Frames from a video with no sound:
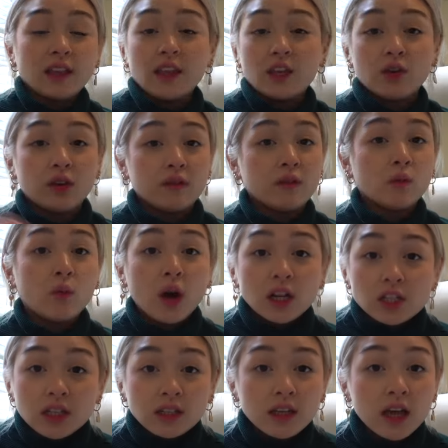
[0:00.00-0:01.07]
that you're even
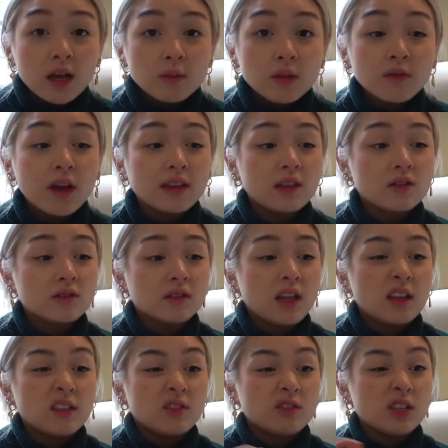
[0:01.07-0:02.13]
watching them, the fact
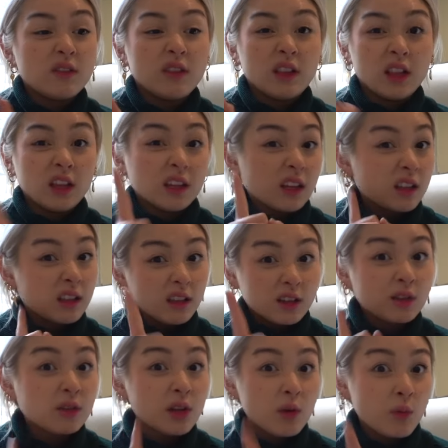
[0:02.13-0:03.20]
that there's even like
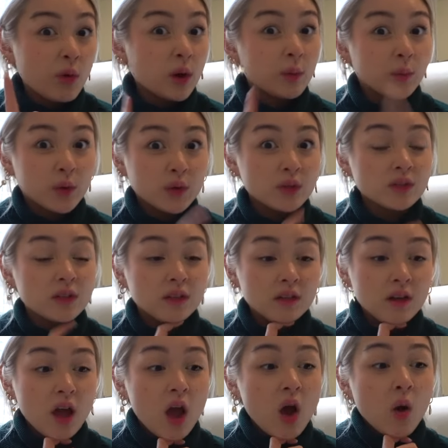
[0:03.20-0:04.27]
literally one person
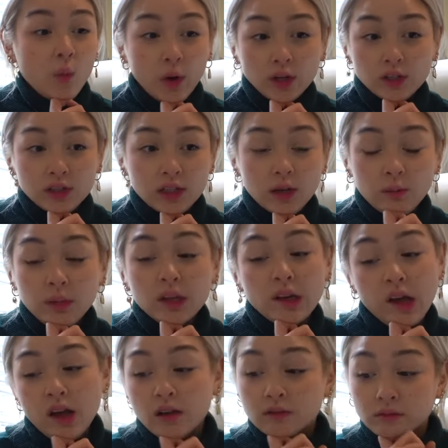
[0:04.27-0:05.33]
watching, I'm like,
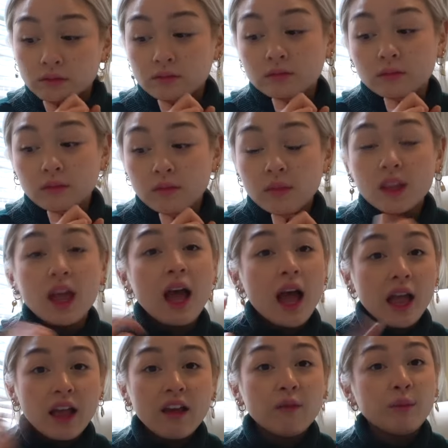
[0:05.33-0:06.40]
oh,
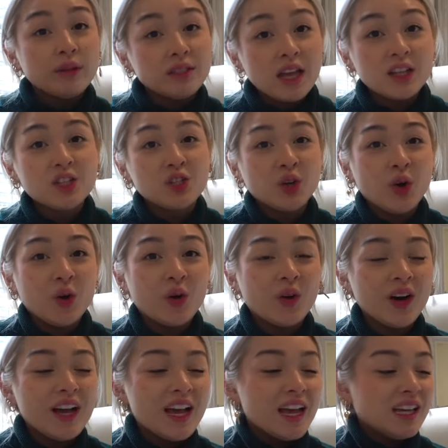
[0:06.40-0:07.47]
I have potential.
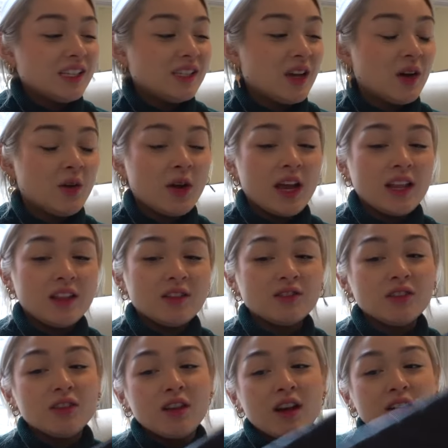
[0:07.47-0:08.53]
So there's
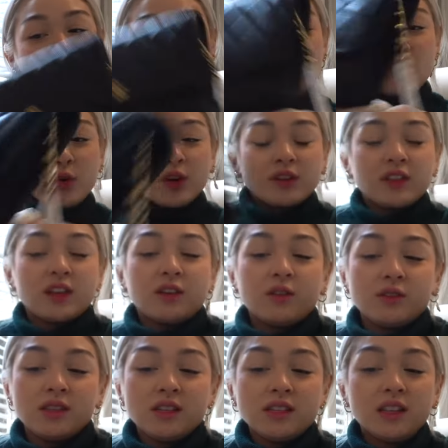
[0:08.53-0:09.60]
a lot of work that
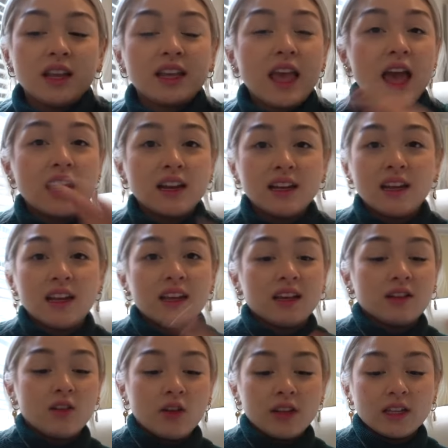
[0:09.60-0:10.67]
goes into like editing
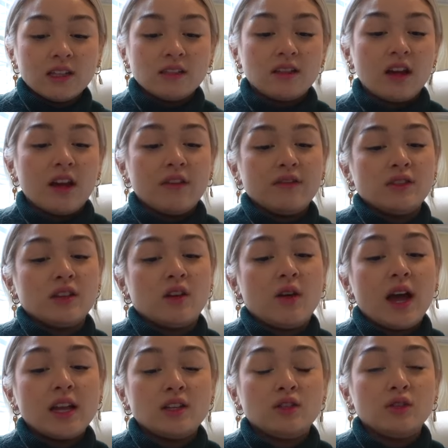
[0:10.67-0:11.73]
and all that stuff, so
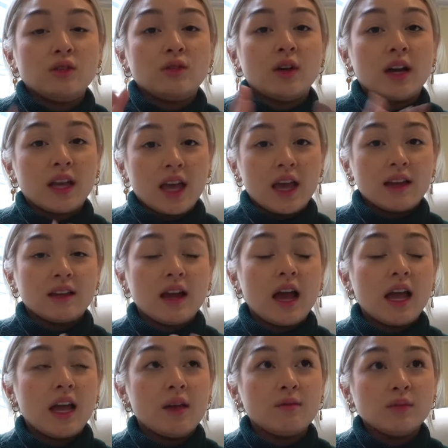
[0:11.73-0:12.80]
I do, again, I
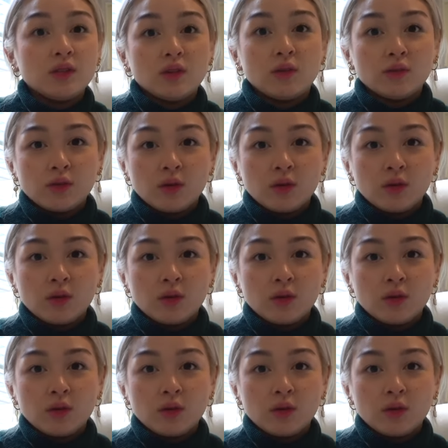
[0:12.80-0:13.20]
am so